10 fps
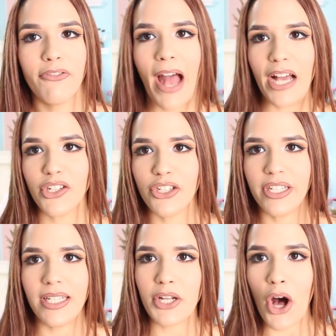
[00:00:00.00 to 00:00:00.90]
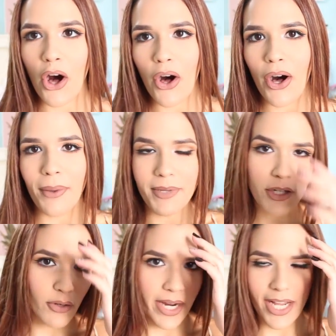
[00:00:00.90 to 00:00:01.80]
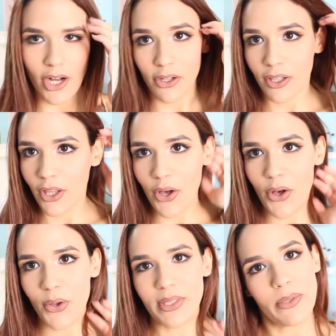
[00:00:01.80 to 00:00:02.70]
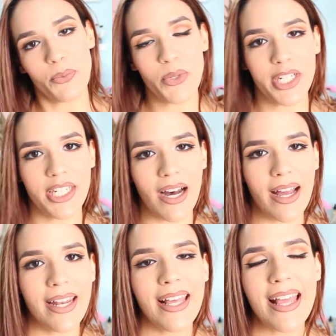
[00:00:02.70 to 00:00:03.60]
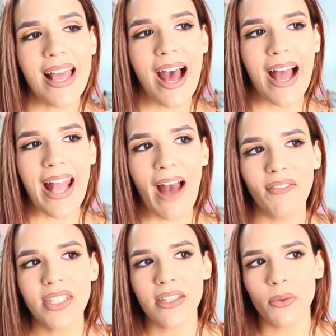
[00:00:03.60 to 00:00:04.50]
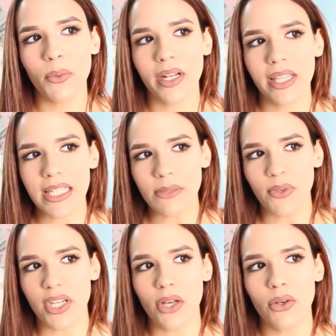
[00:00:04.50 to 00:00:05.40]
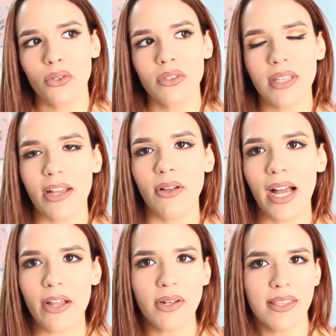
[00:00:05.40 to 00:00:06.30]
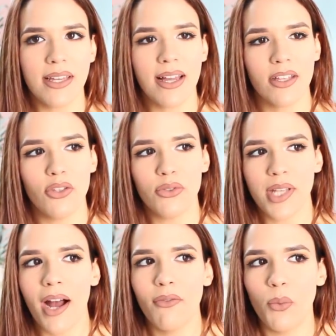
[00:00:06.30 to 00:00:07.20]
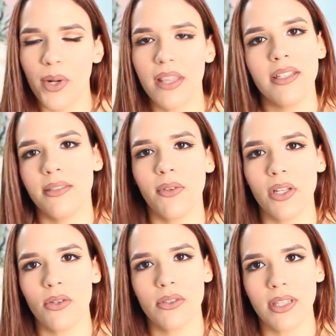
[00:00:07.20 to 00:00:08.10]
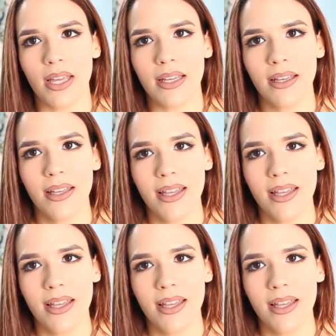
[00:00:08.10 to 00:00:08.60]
fashion haul, me trying on clothes and whatnot. I haven't done one of these videos. I only think I used to have one of these videos, like,